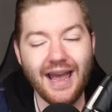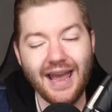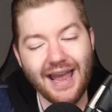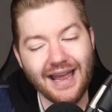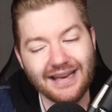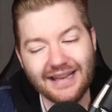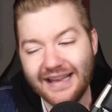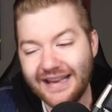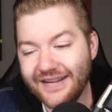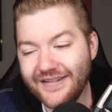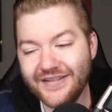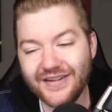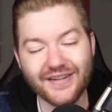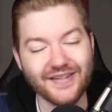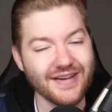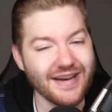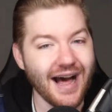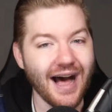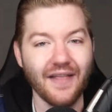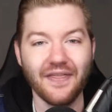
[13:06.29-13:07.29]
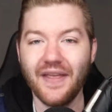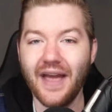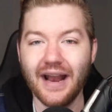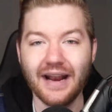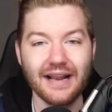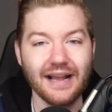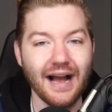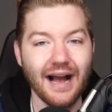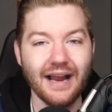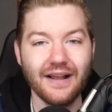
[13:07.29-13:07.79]
and he's just not
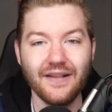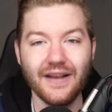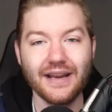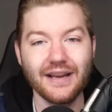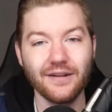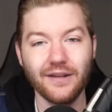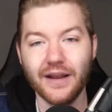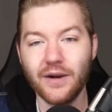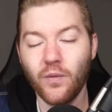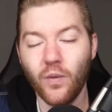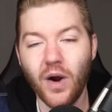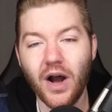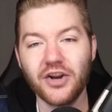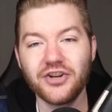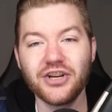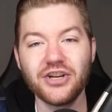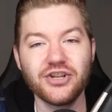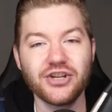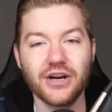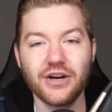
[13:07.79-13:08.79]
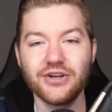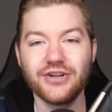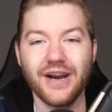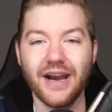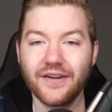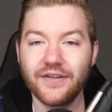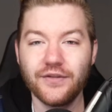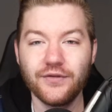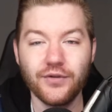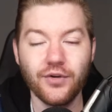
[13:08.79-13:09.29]
that guy. Like like watching Jaren
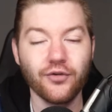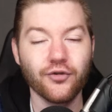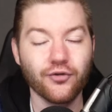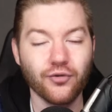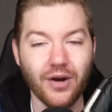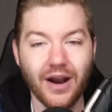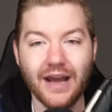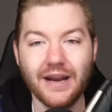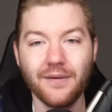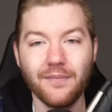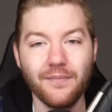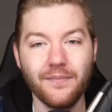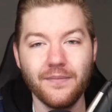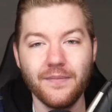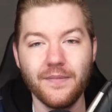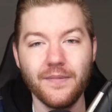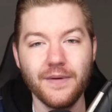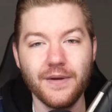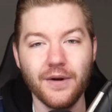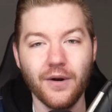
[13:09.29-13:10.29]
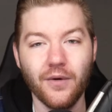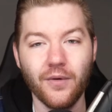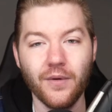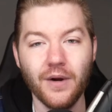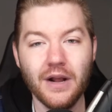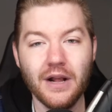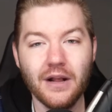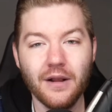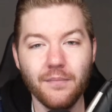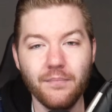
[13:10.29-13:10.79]
Jackson Jr. try to you know
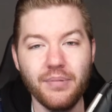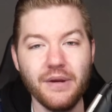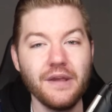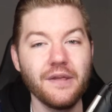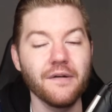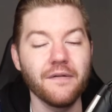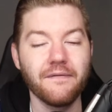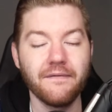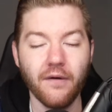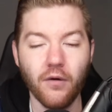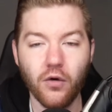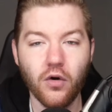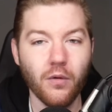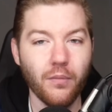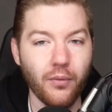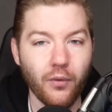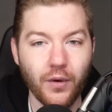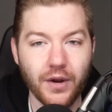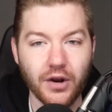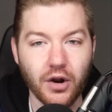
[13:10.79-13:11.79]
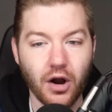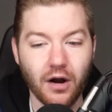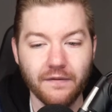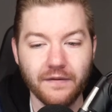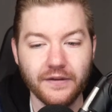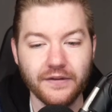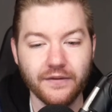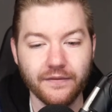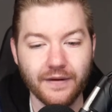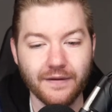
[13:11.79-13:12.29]
be the focal point
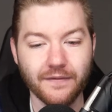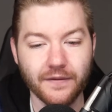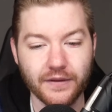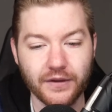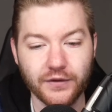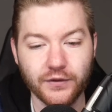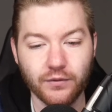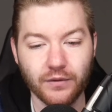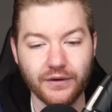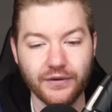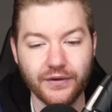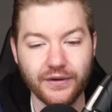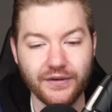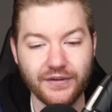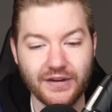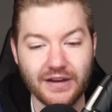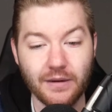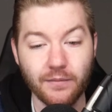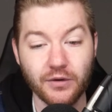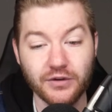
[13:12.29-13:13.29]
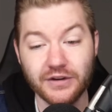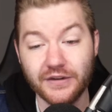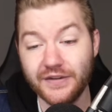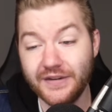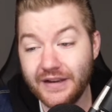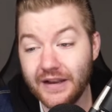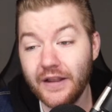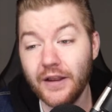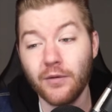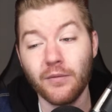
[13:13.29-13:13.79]
offensively for this Grizzlies team, which is
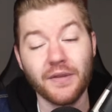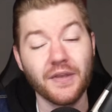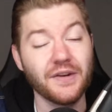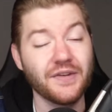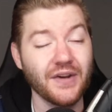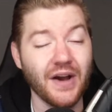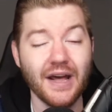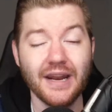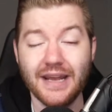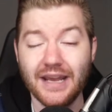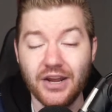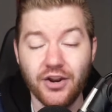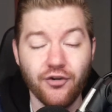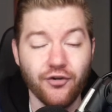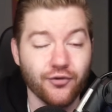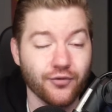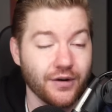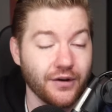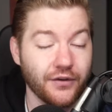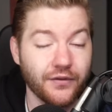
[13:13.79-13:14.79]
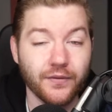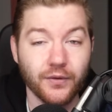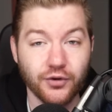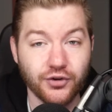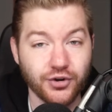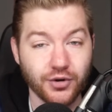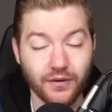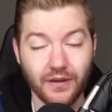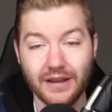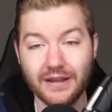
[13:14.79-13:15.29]
dealing with a ton of injuries for
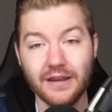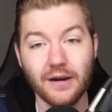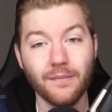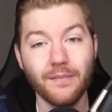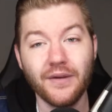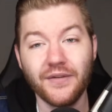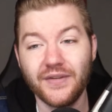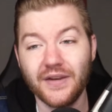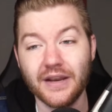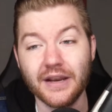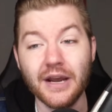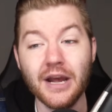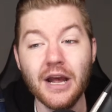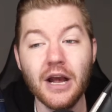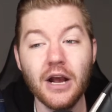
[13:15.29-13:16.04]
sure. Like they're missing